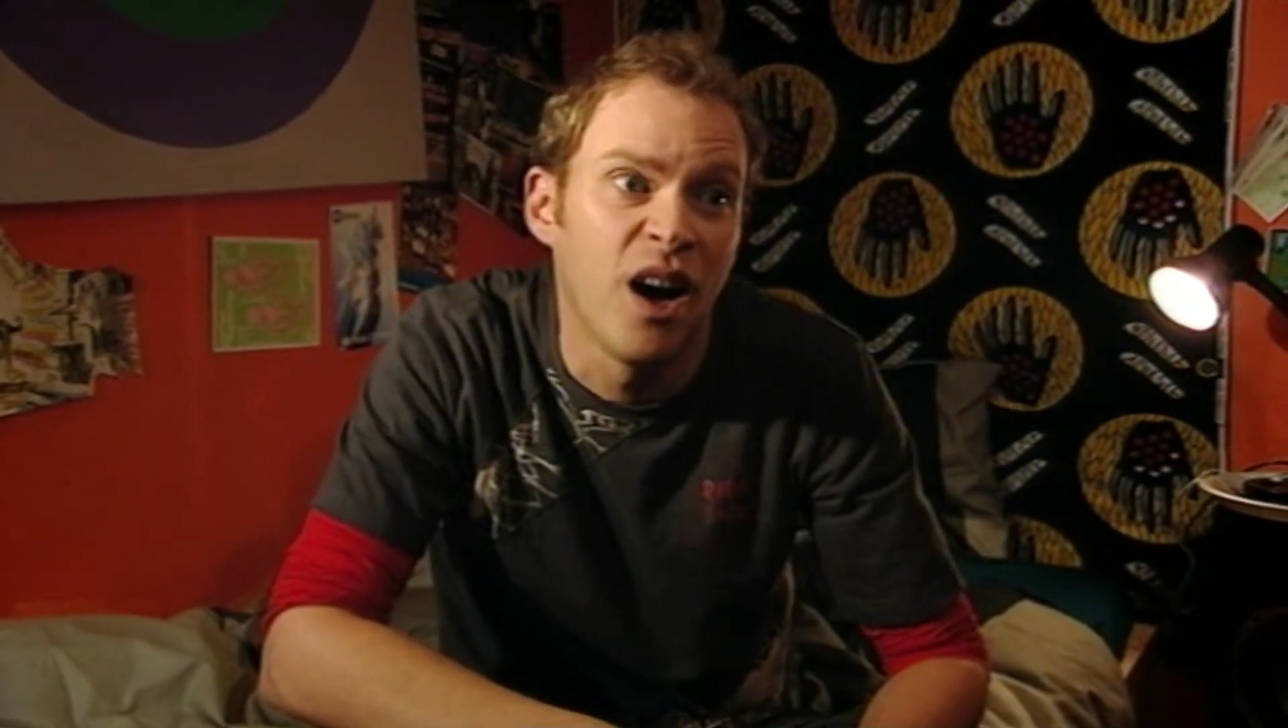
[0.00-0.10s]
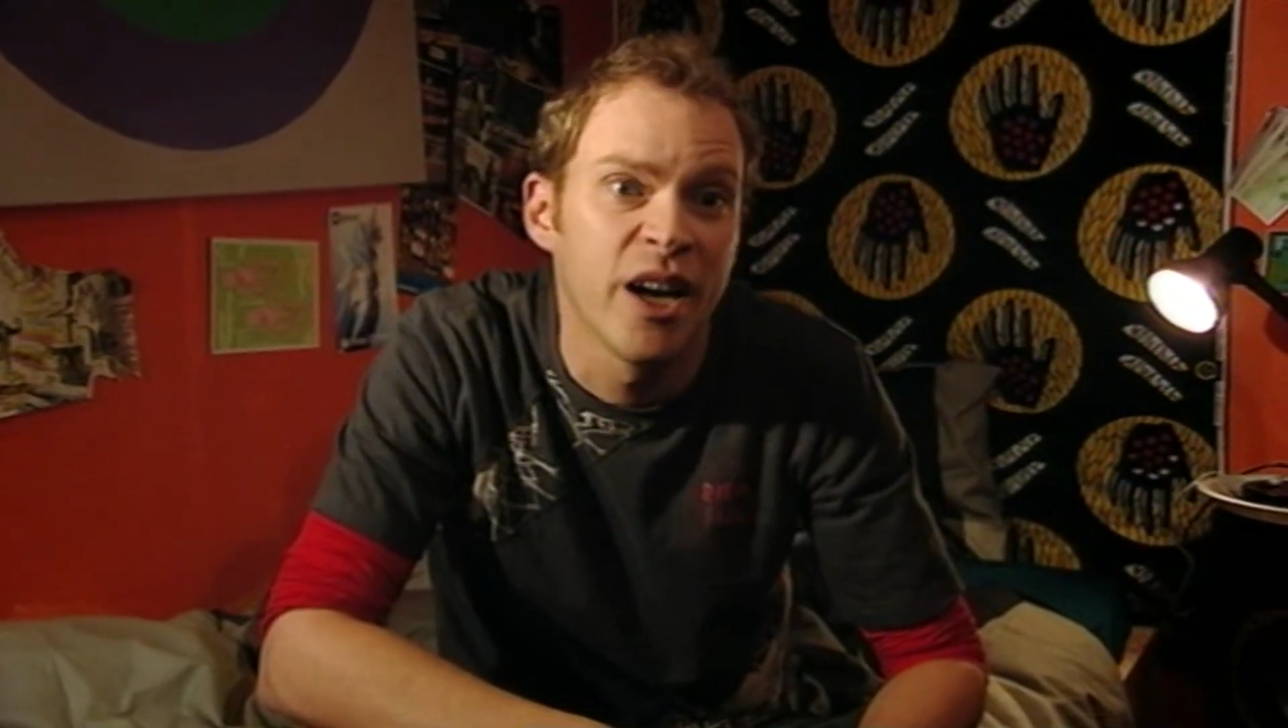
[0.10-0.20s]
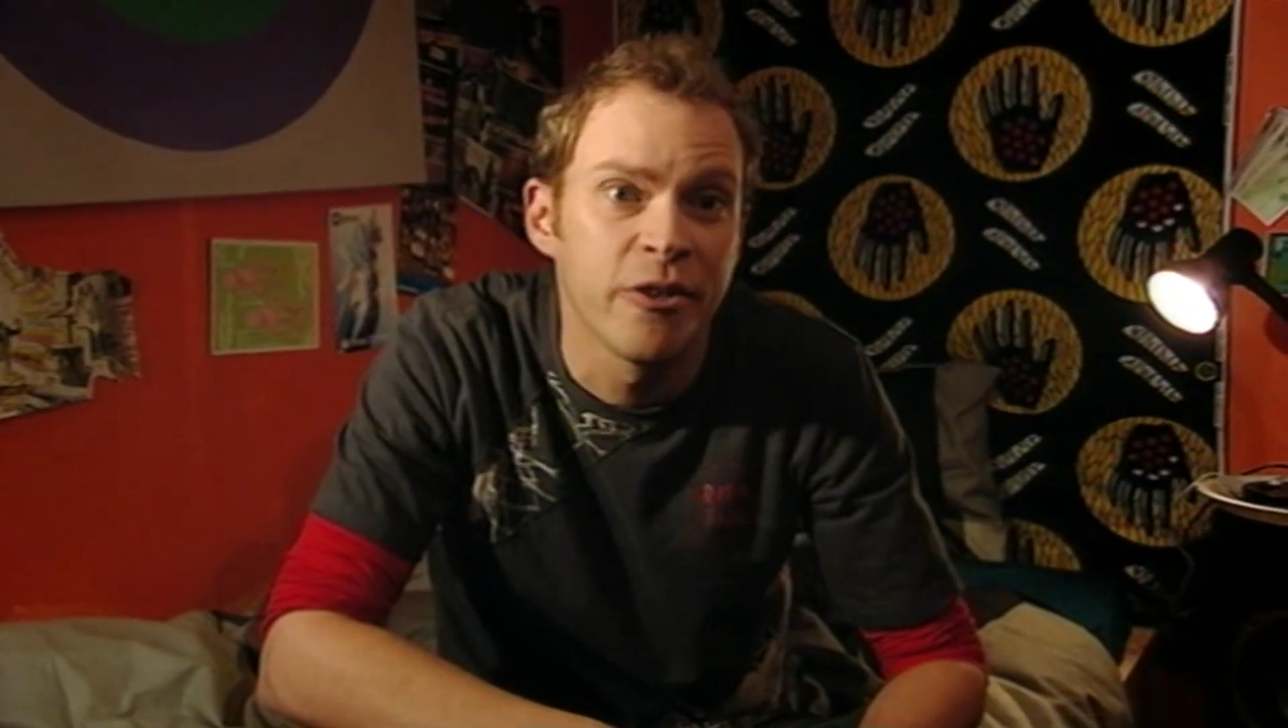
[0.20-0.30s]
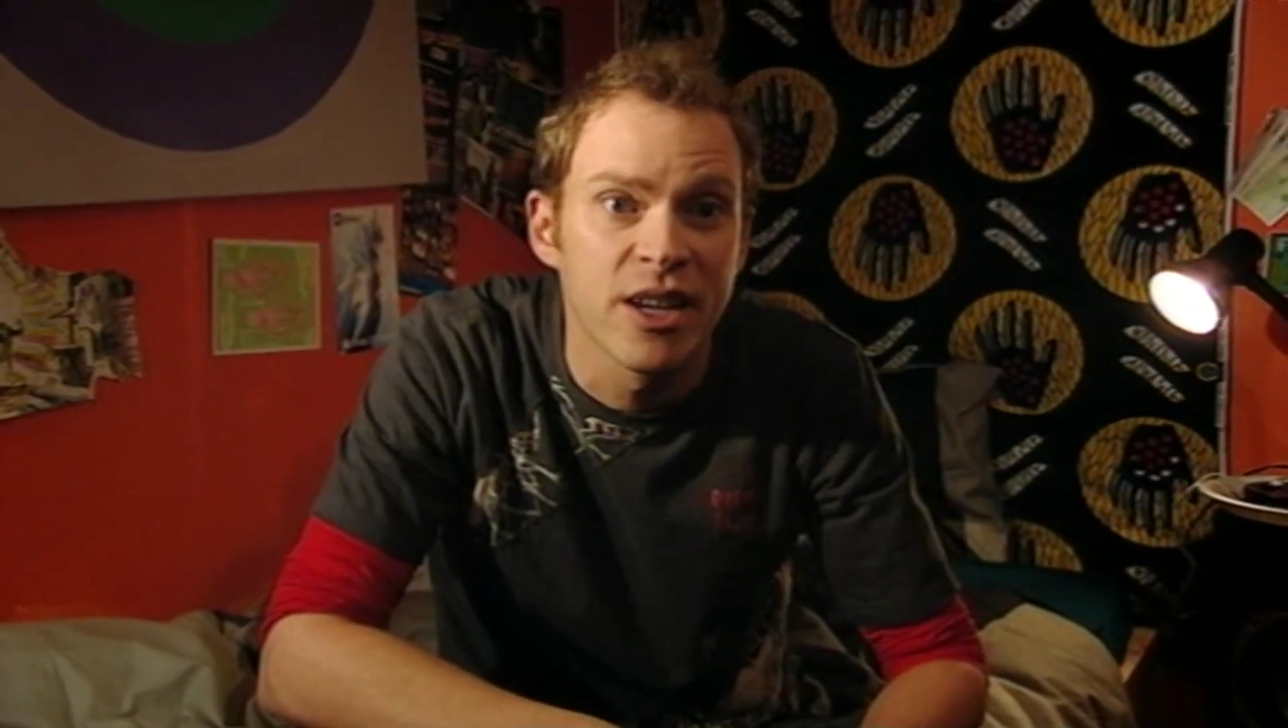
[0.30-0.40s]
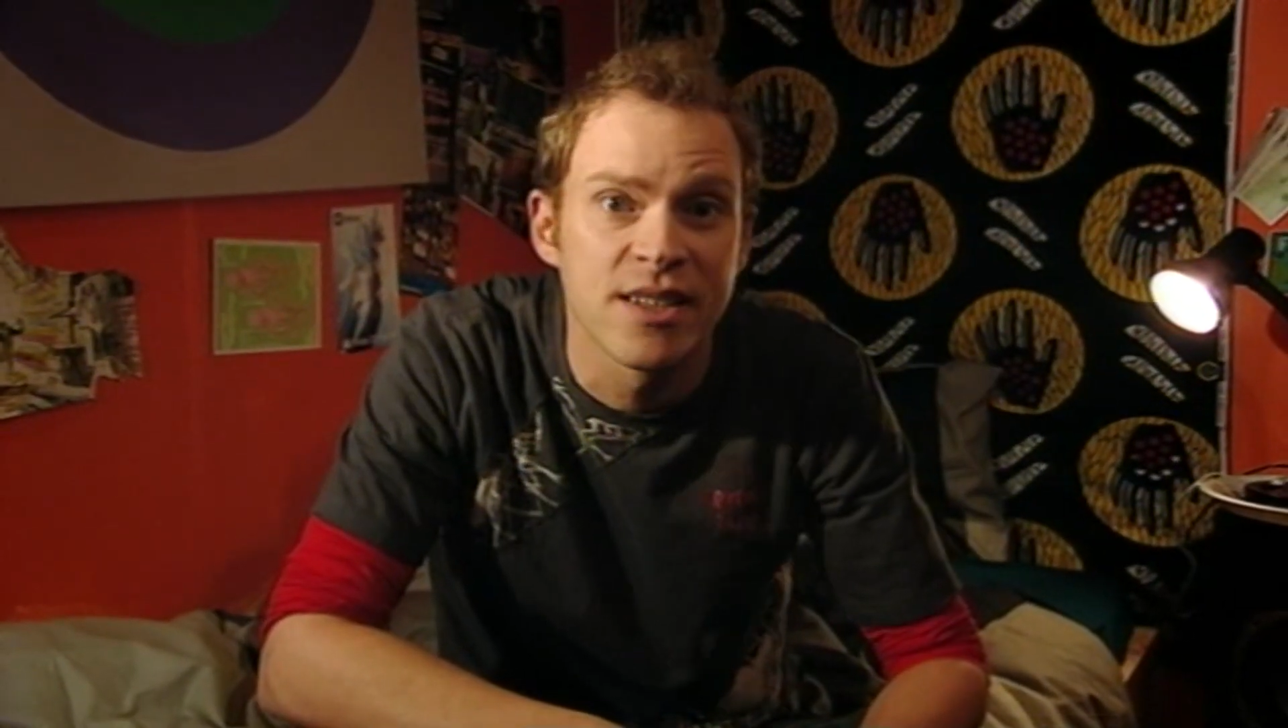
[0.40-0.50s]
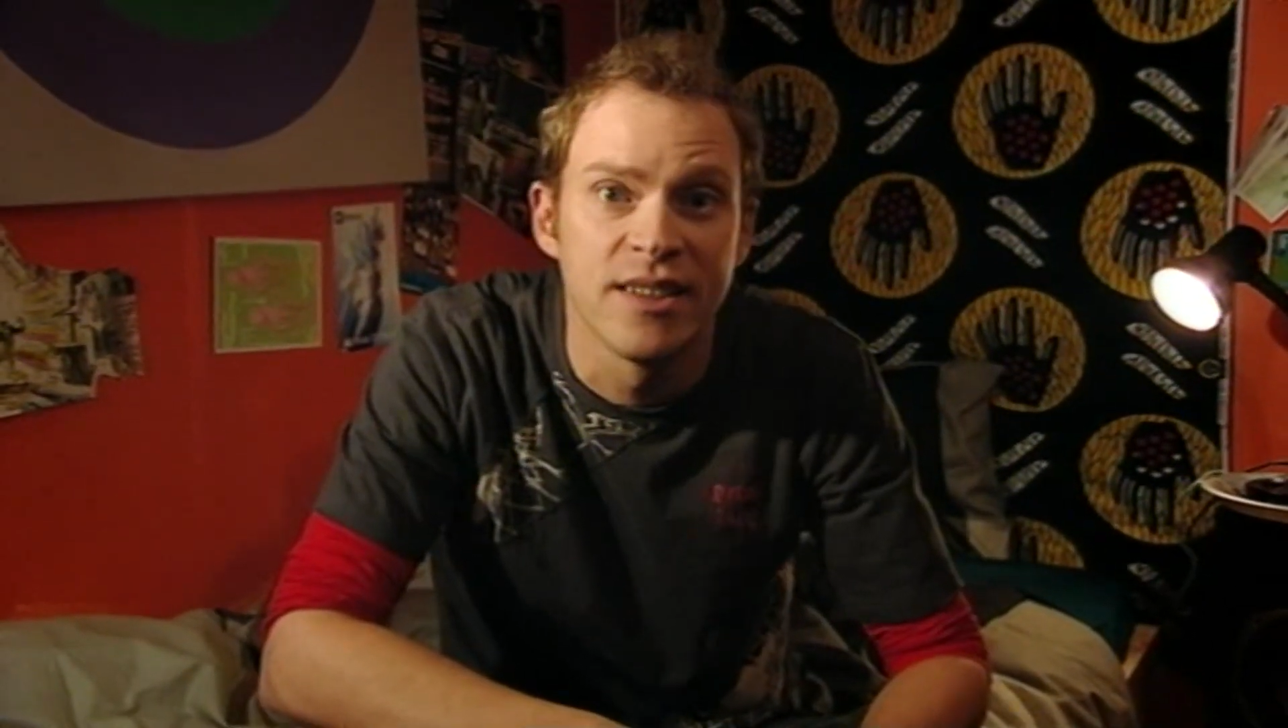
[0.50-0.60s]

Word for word: hiring a